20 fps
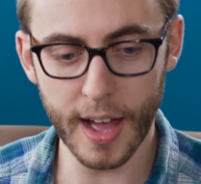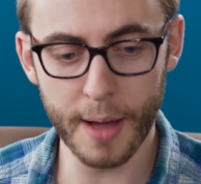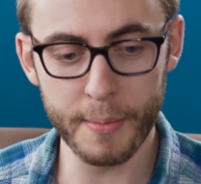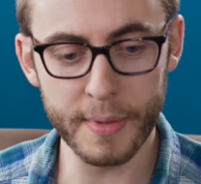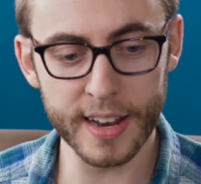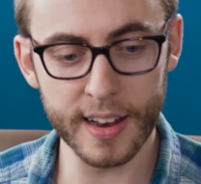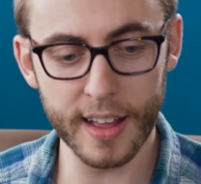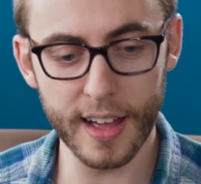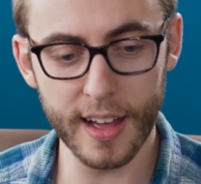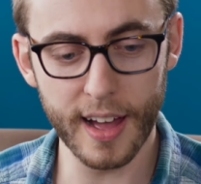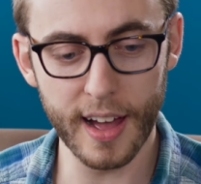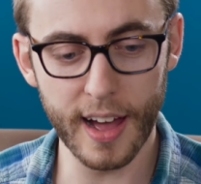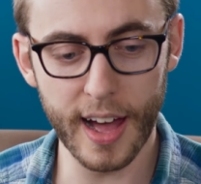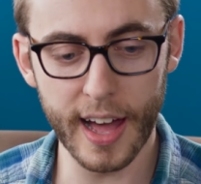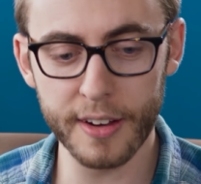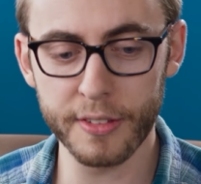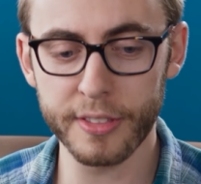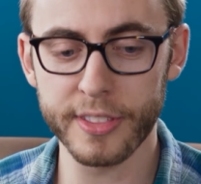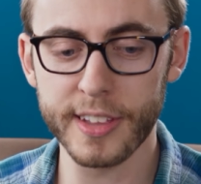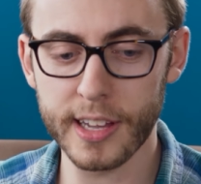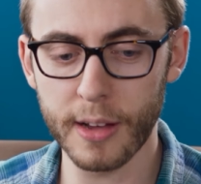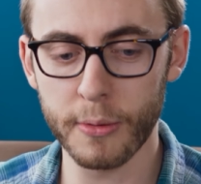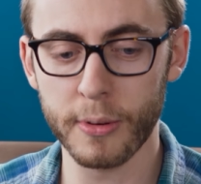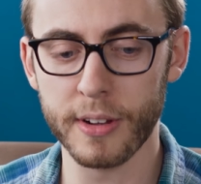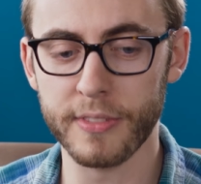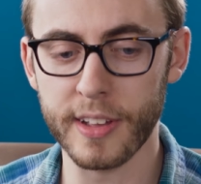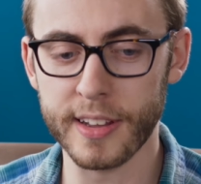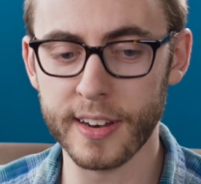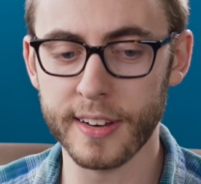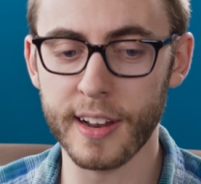mean, I don't think I
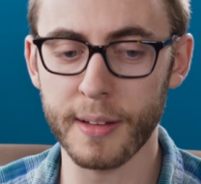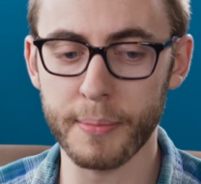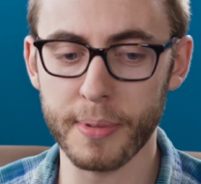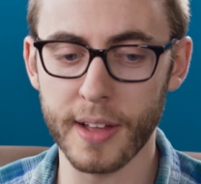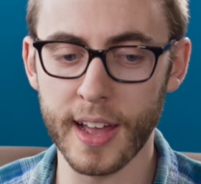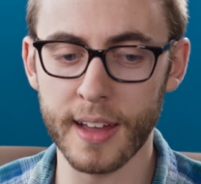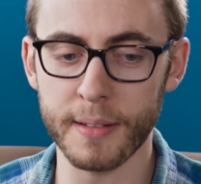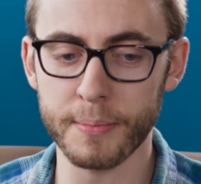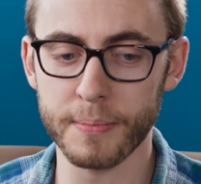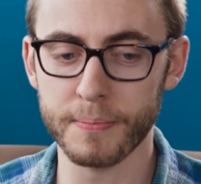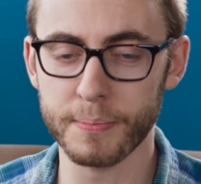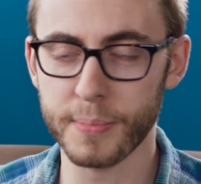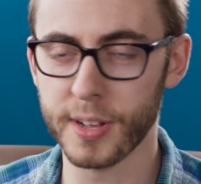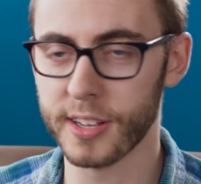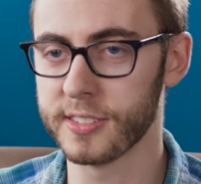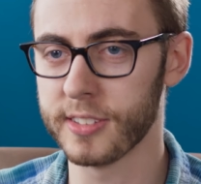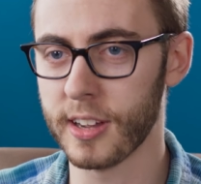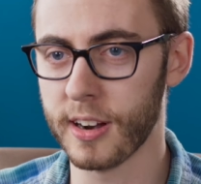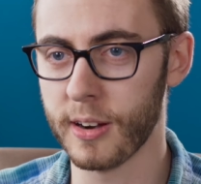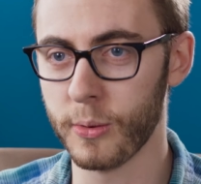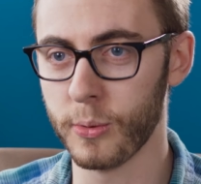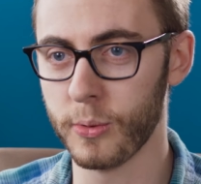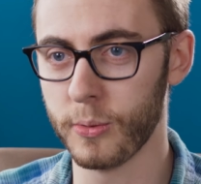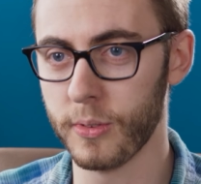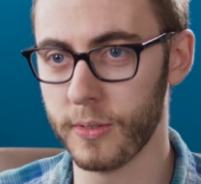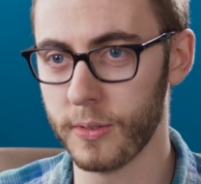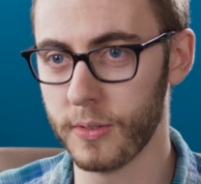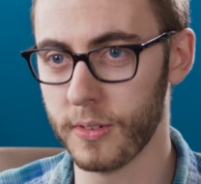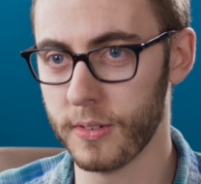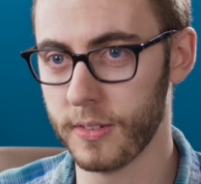would have ended up at Pixar
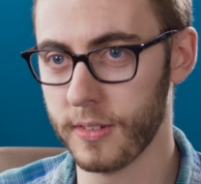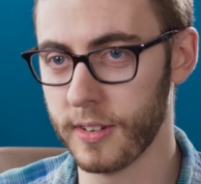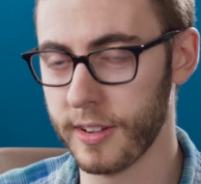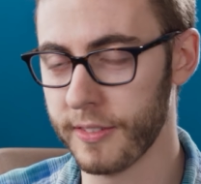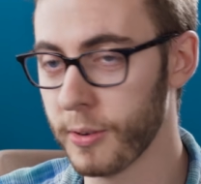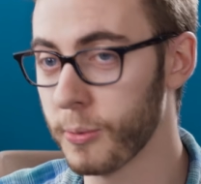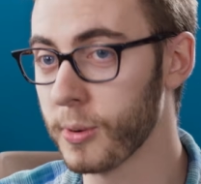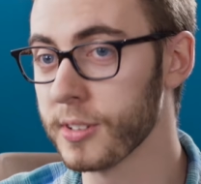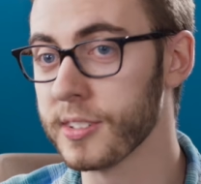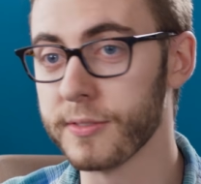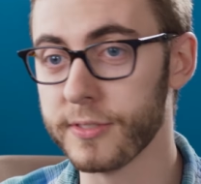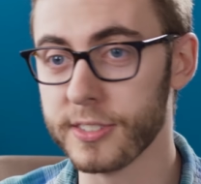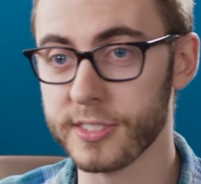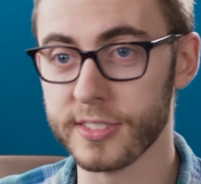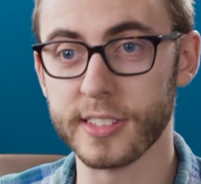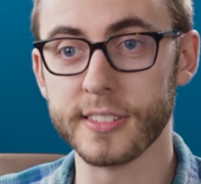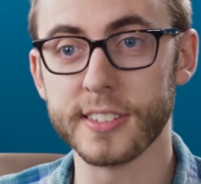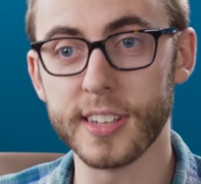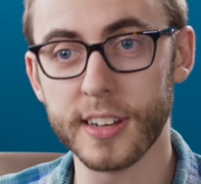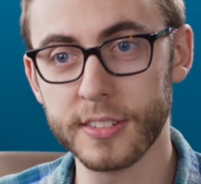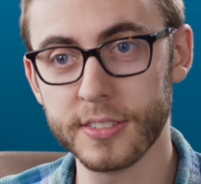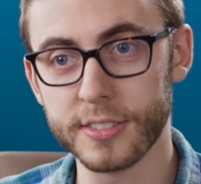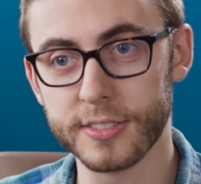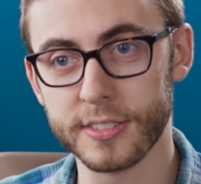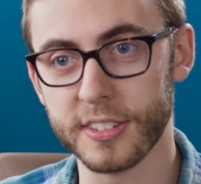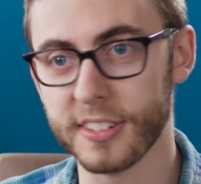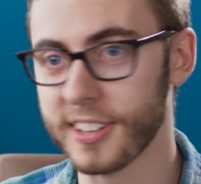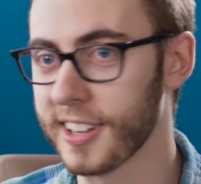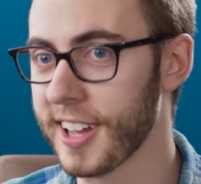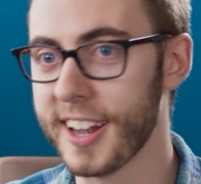if it wasn't for Sintel,
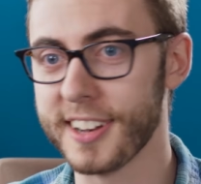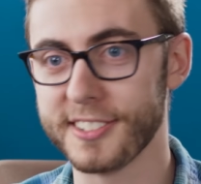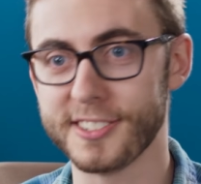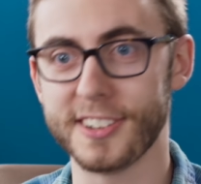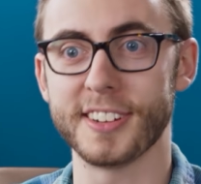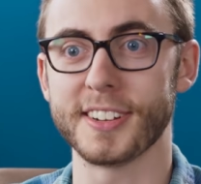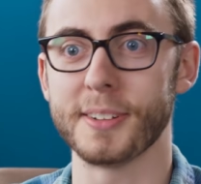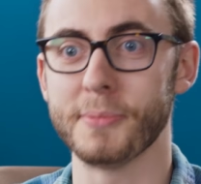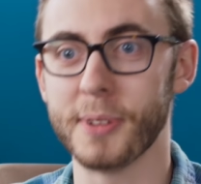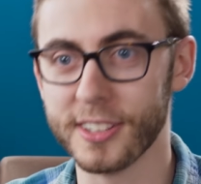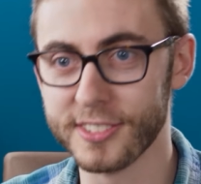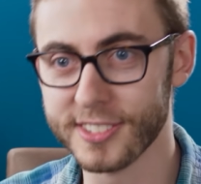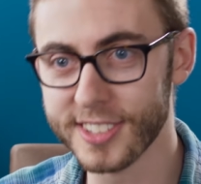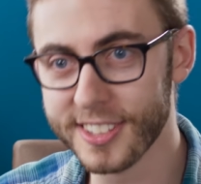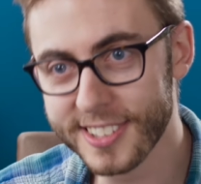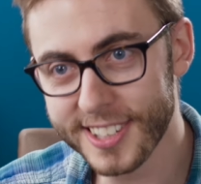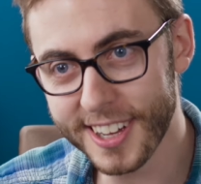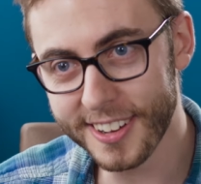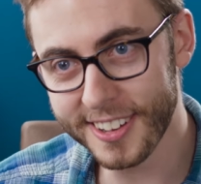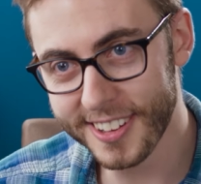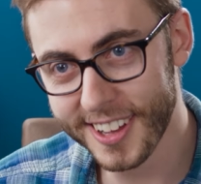so I got to talk about Sintel.